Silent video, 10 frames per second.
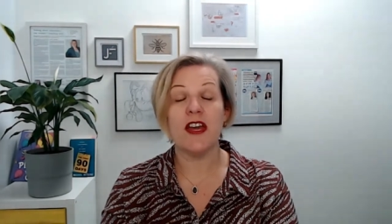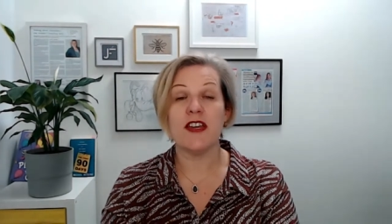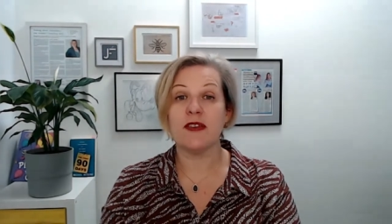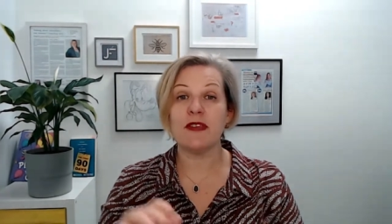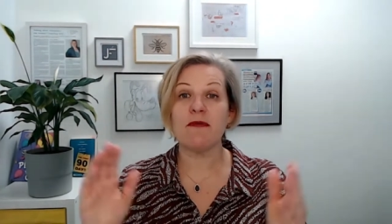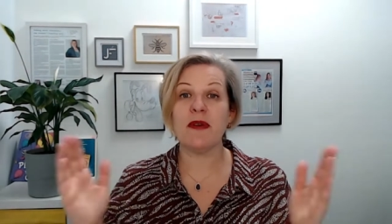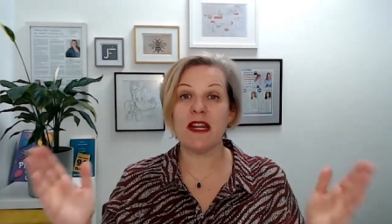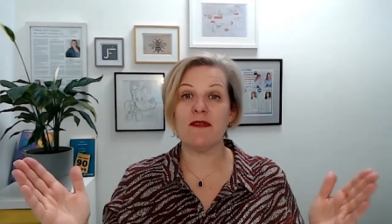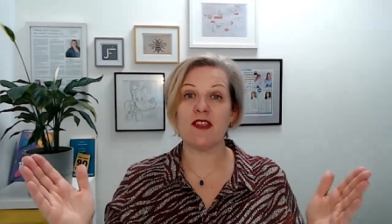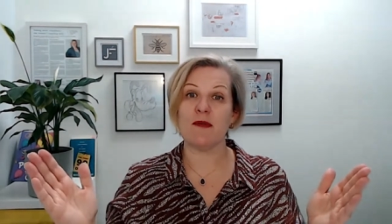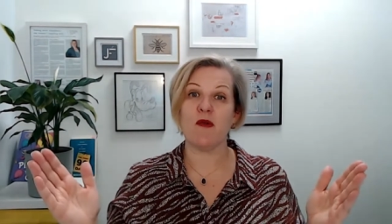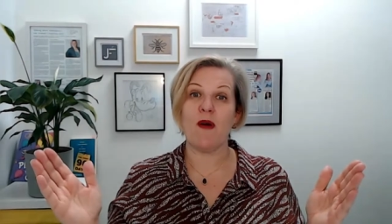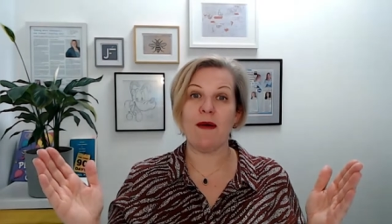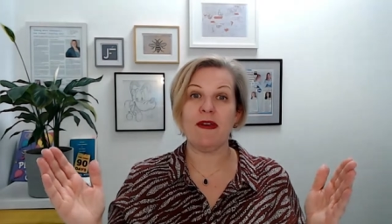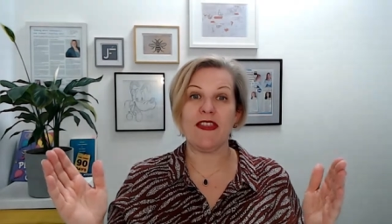So it's a bit of a double
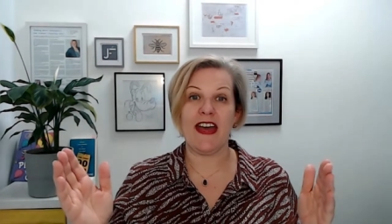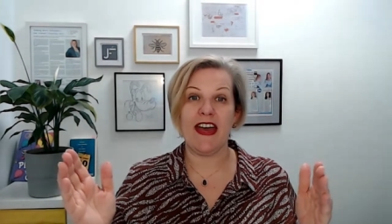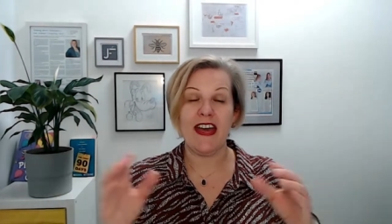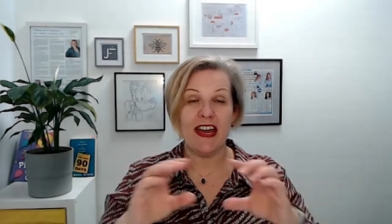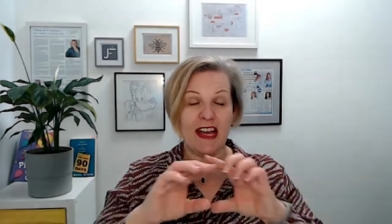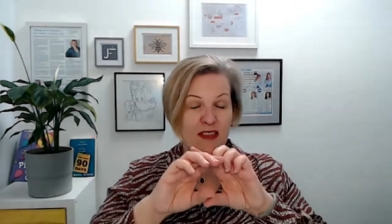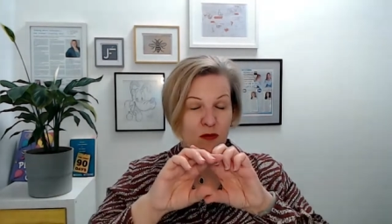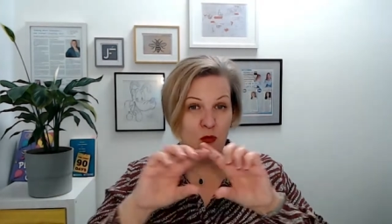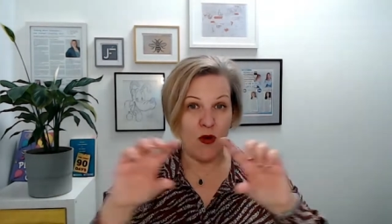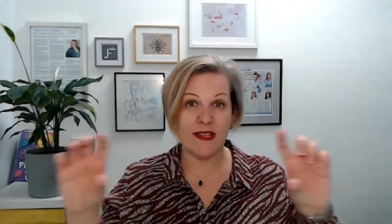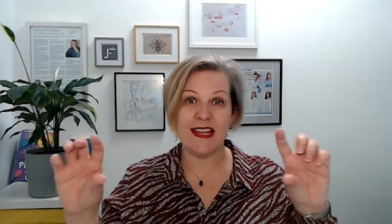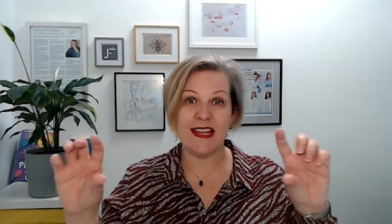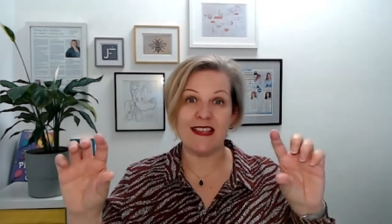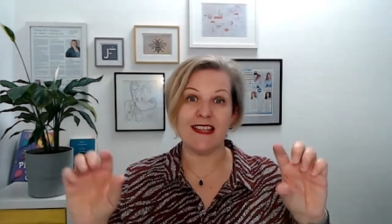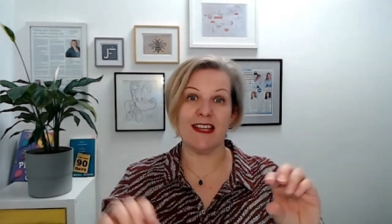whammy there. It's one
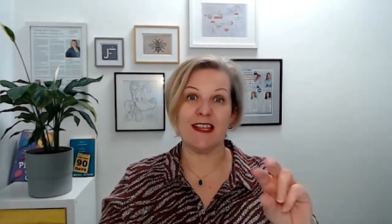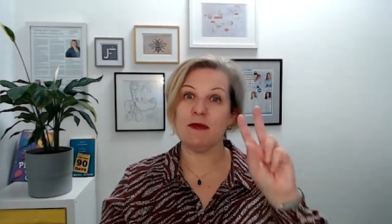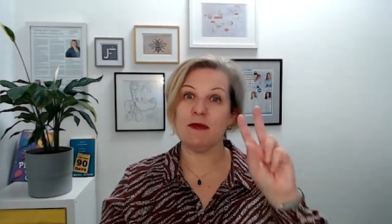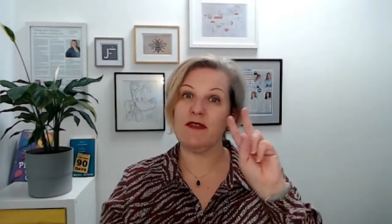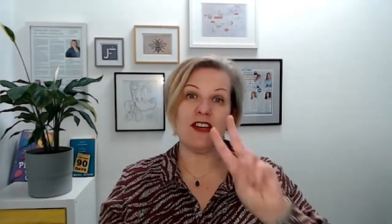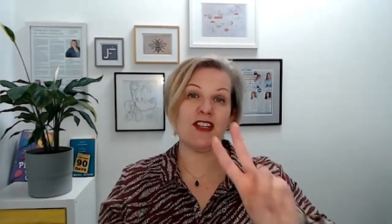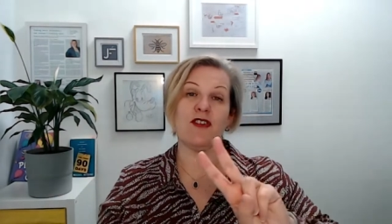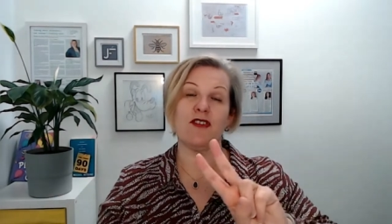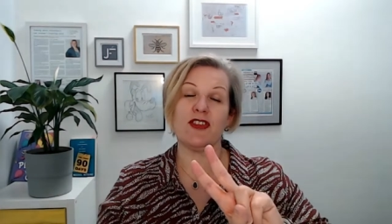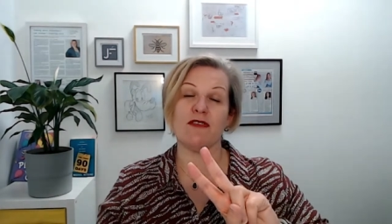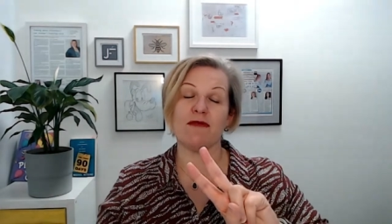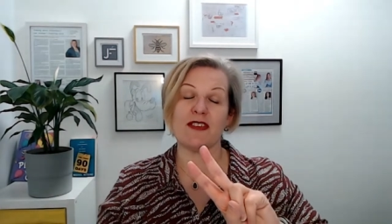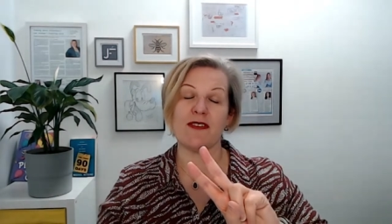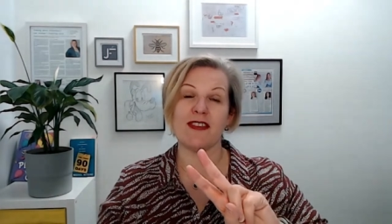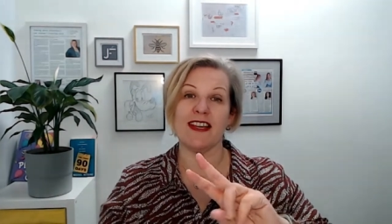sentence, but you've actually got two
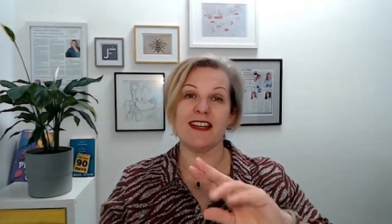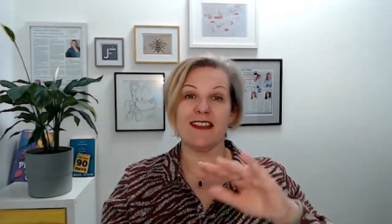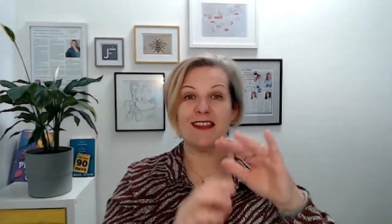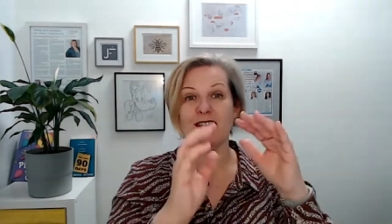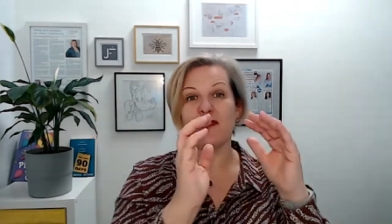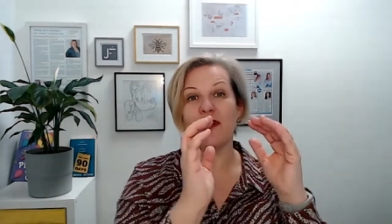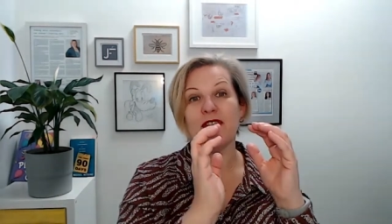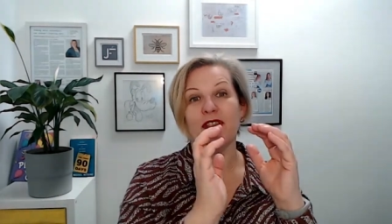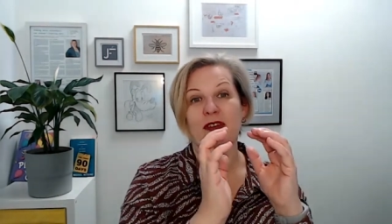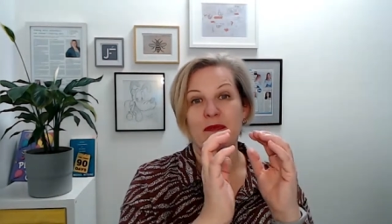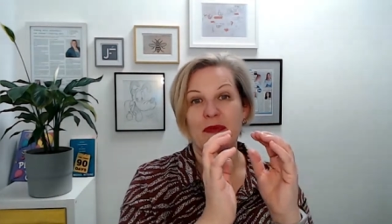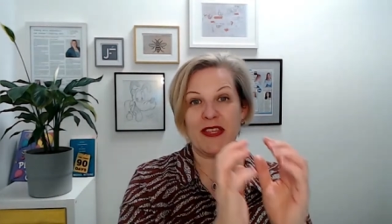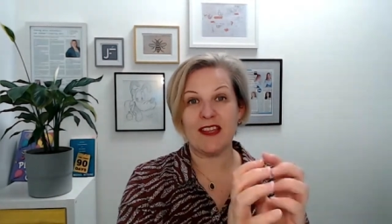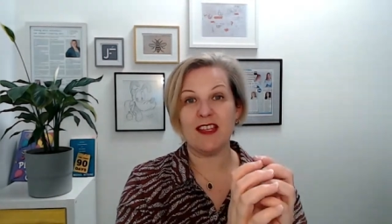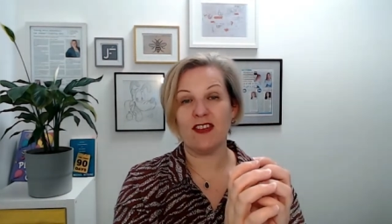results in. So you've got the
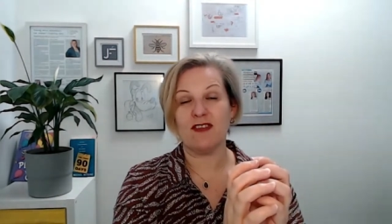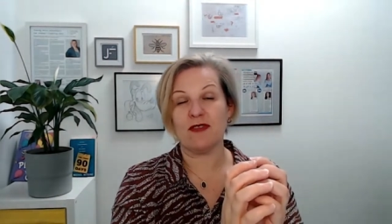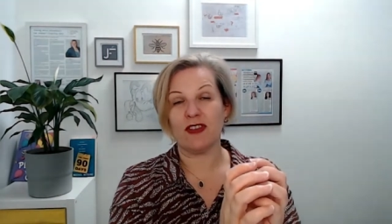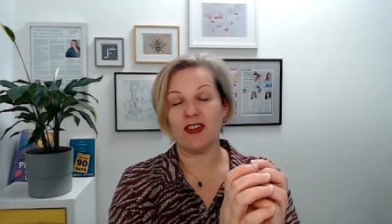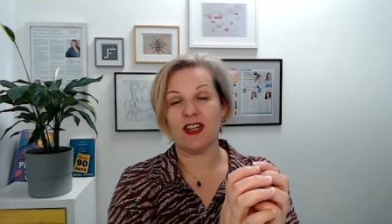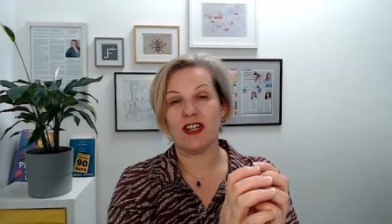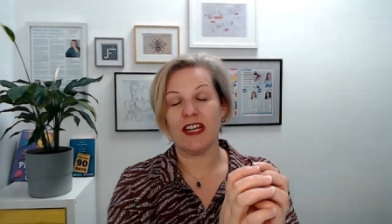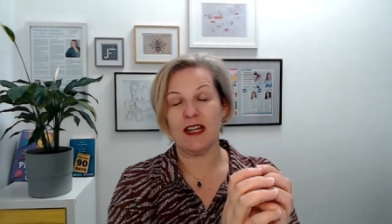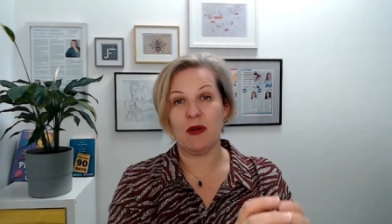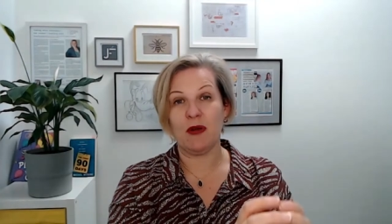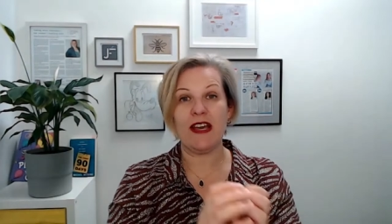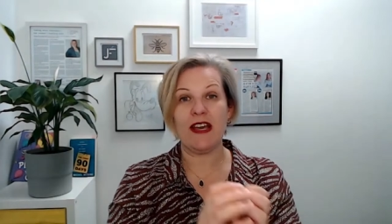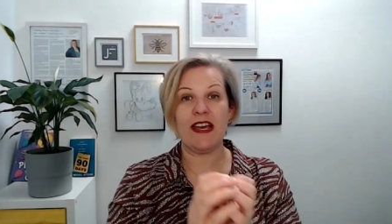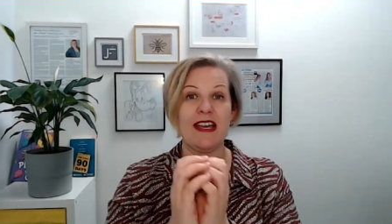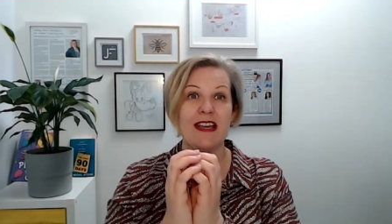percentage reduction in
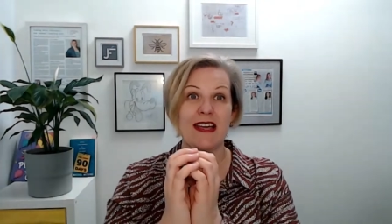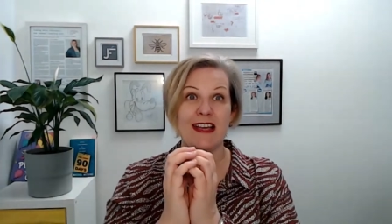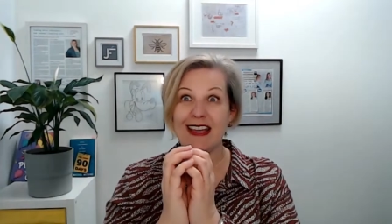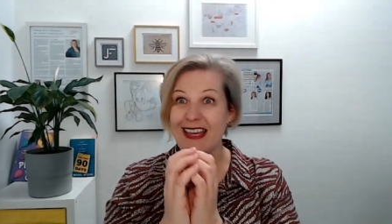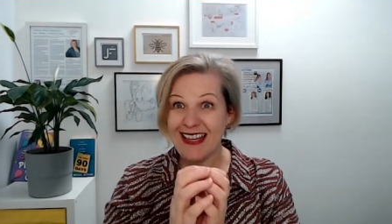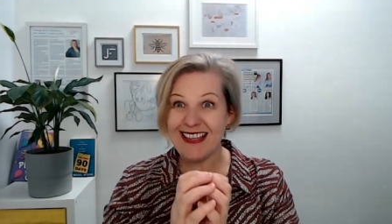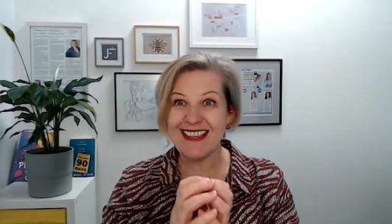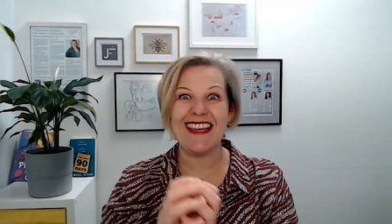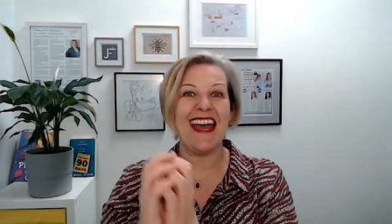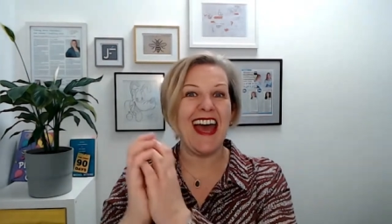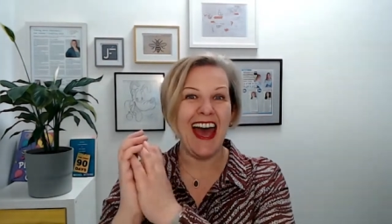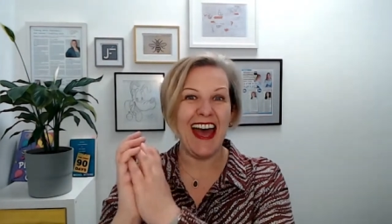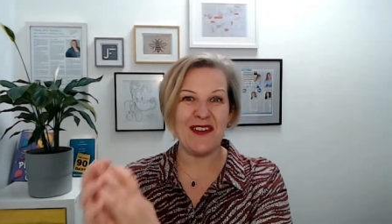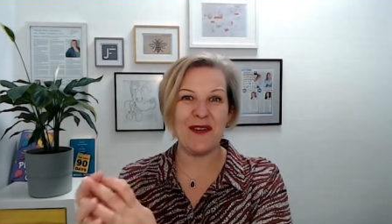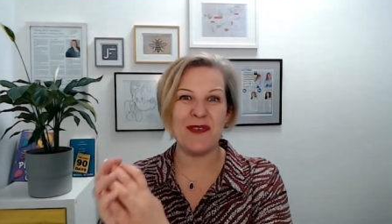employees
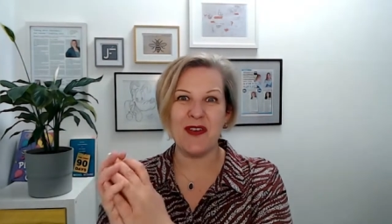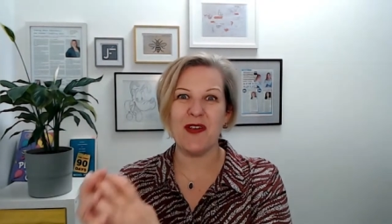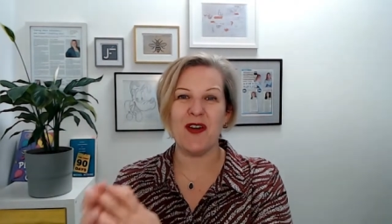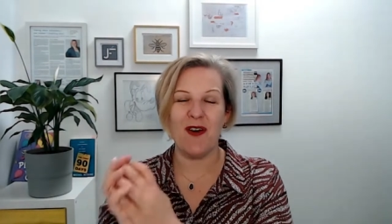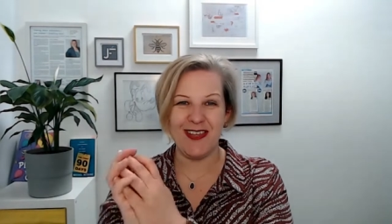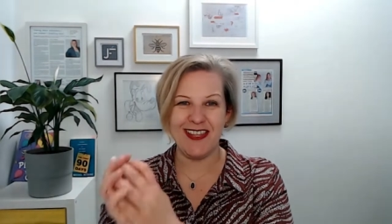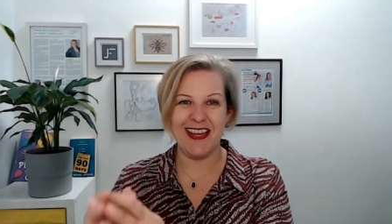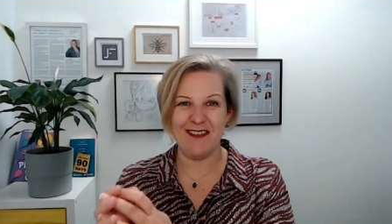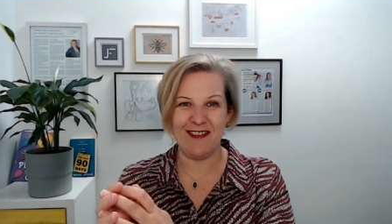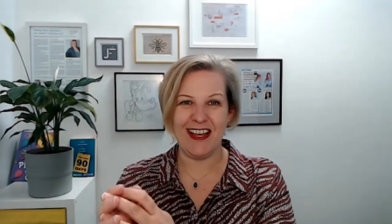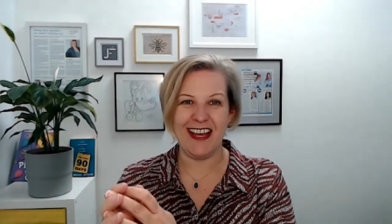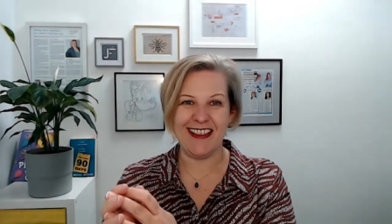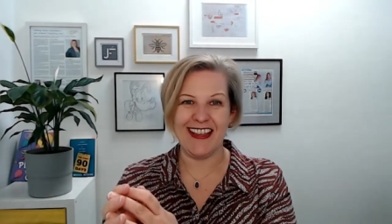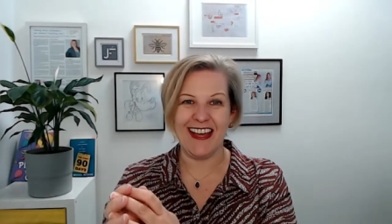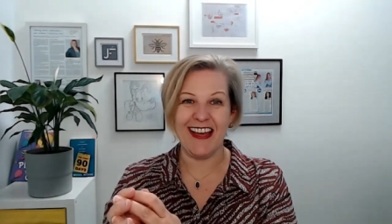and also the cost saving in
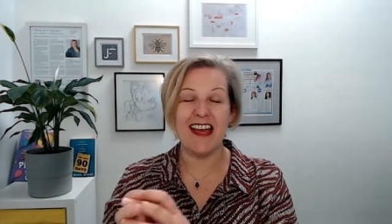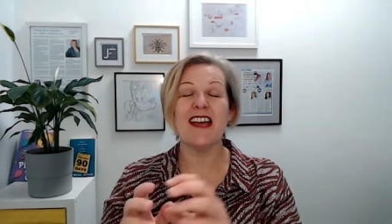there.